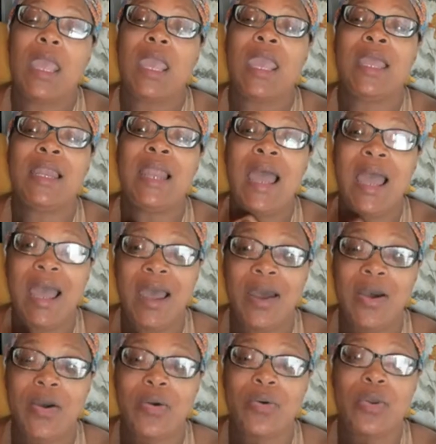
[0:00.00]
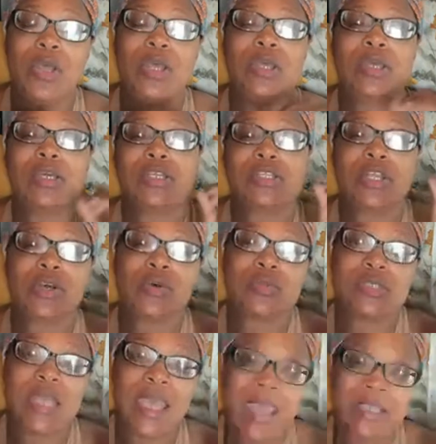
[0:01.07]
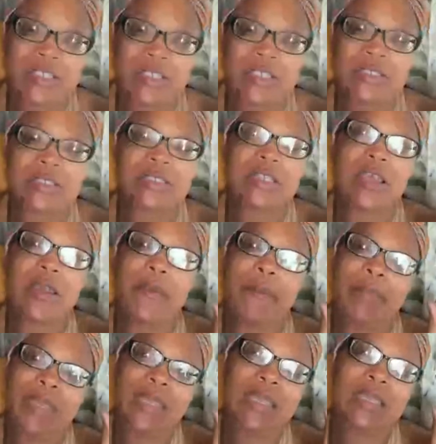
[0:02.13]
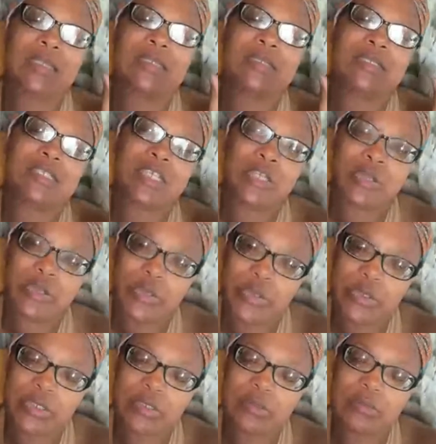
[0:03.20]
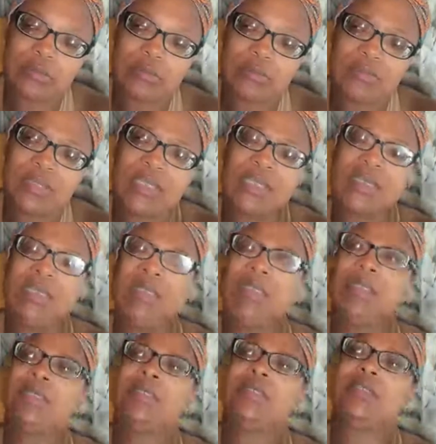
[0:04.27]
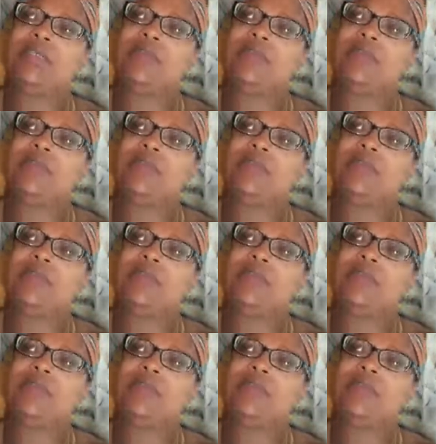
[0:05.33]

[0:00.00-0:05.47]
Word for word: And how could those actions be considered good?